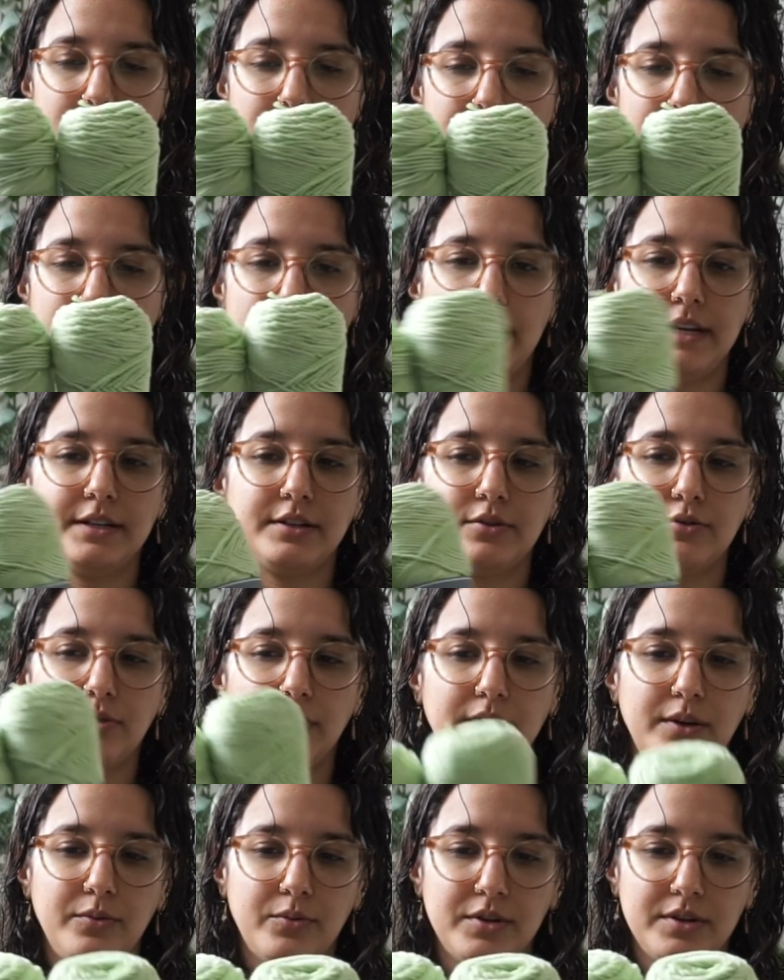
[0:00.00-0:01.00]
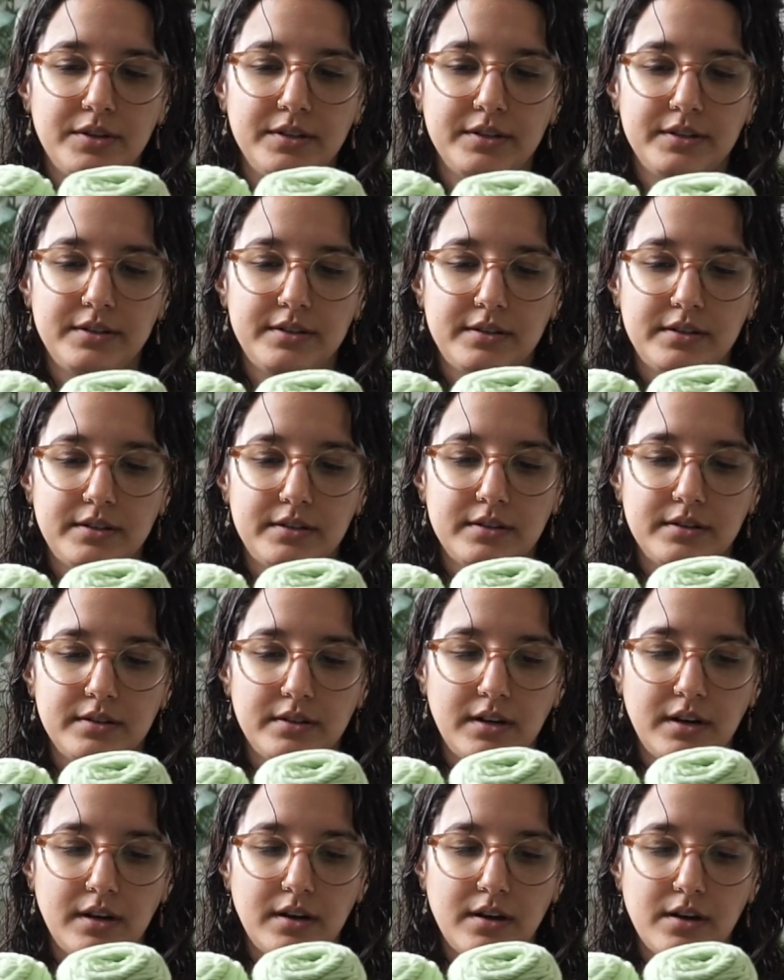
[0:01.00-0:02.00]
light green ones,
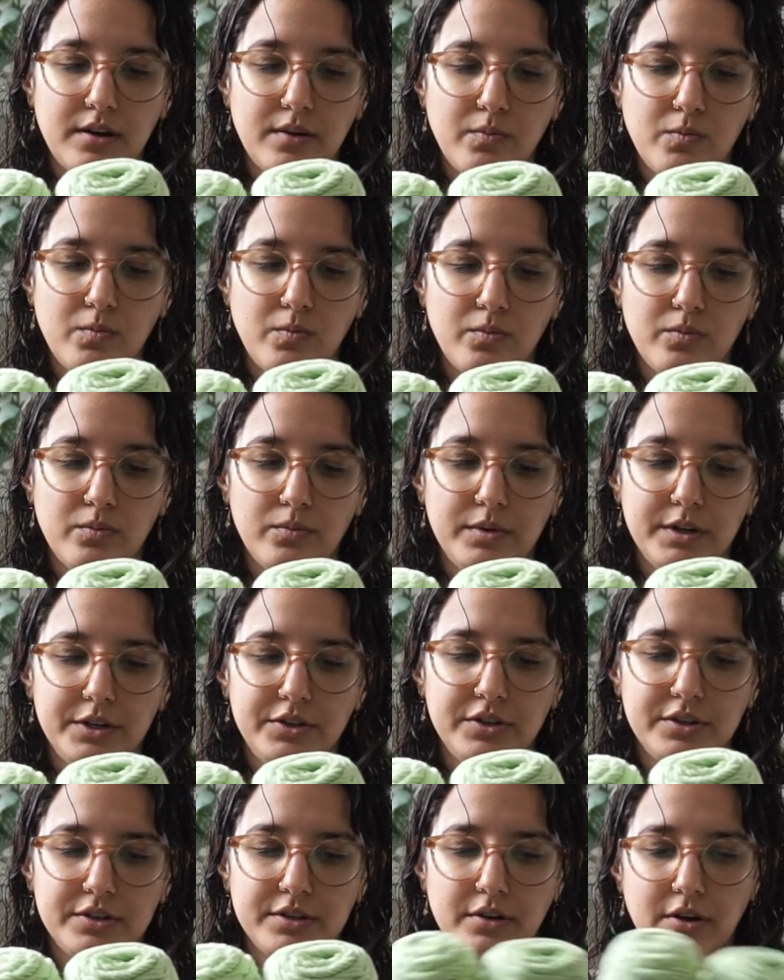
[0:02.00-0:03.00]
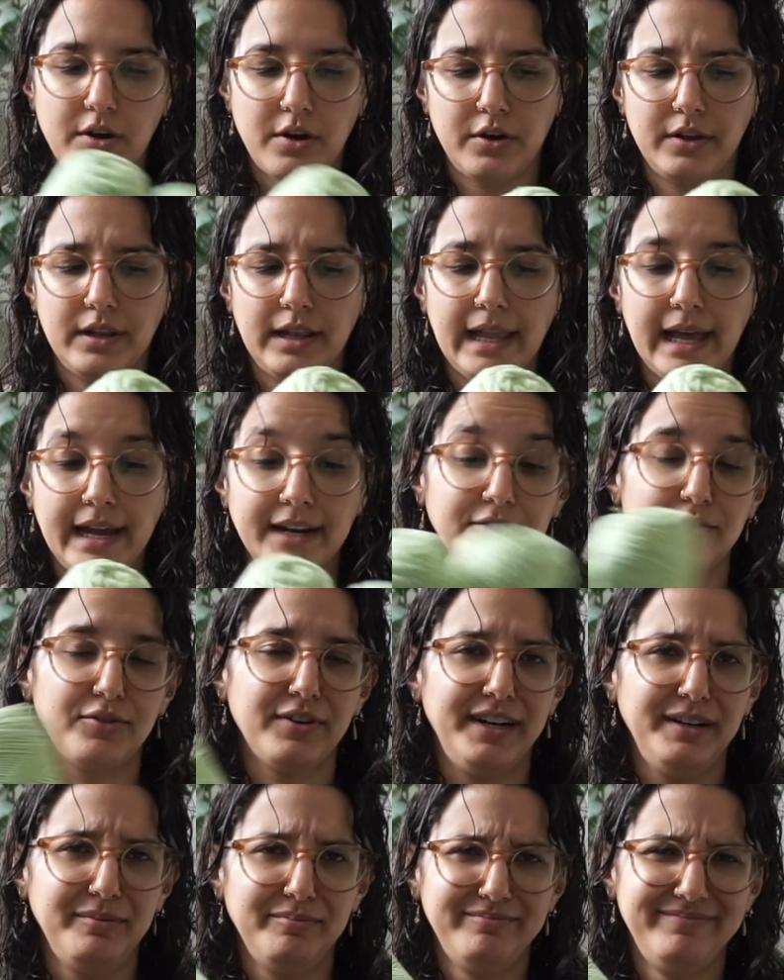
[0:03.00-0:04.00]
which is called light
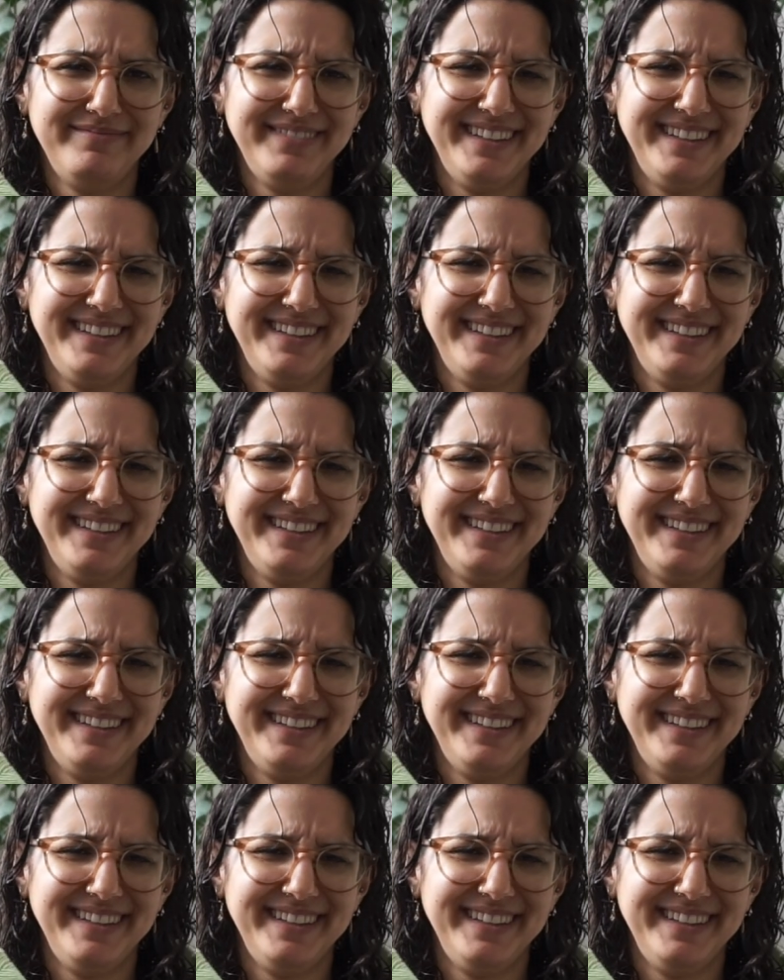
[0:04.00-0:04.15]
green.